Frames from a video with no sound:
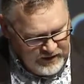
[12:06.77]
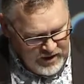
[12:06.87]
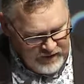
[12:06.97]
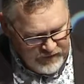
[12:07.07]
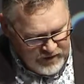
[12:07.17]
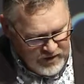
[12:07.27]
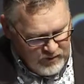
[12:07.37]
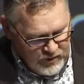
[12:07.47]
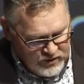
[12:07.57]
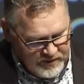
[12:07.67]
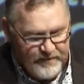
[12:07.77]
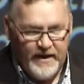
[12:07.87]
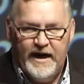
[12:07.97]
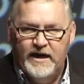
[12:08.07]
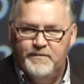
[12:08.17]
over time, which will be about
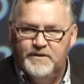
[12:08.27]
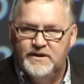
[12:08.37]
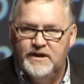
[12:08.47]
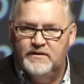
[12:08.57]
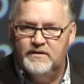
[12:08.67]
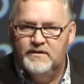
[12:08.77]
80%